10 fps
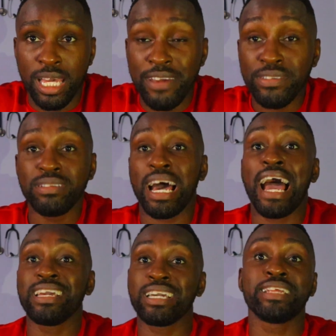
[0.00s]
Even
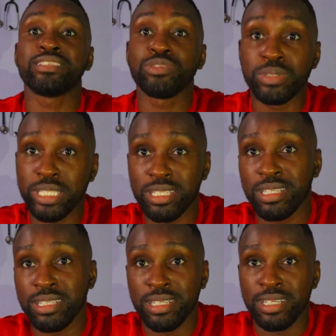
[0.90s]
I can do it,
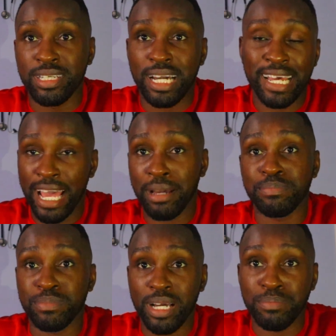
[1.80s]
and
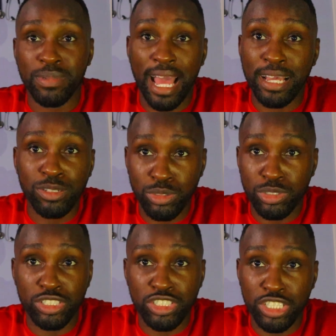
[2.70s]
I go
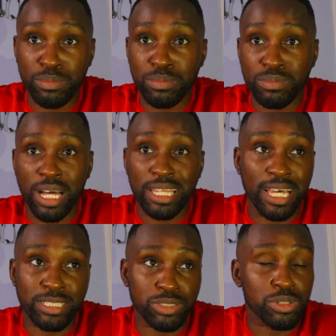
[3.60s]
to the gym. I
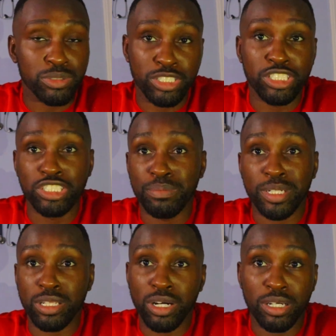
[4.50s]
like to go to the gym
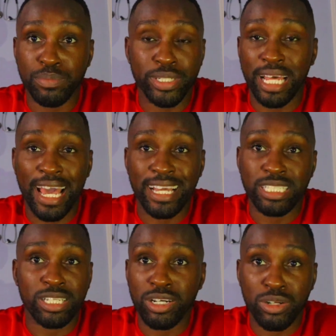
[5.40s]
a lot, but I
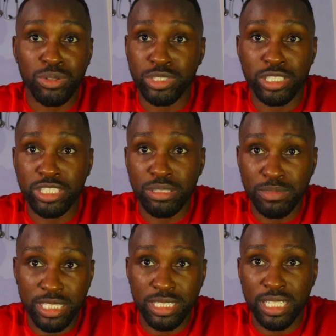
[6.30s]
cannot go to the gym
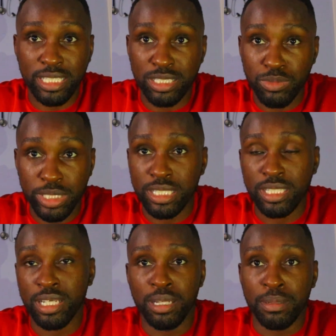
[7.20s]
6 days a week
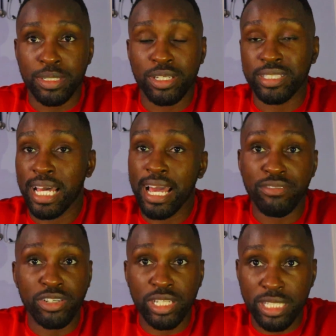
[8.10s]
because I
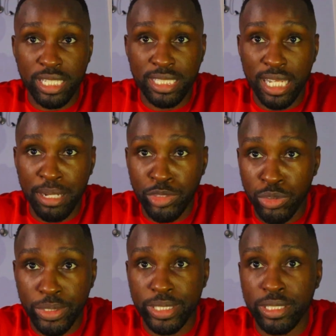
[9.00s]
have other things that I'm
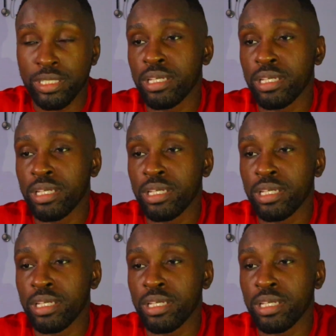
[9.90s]
doing.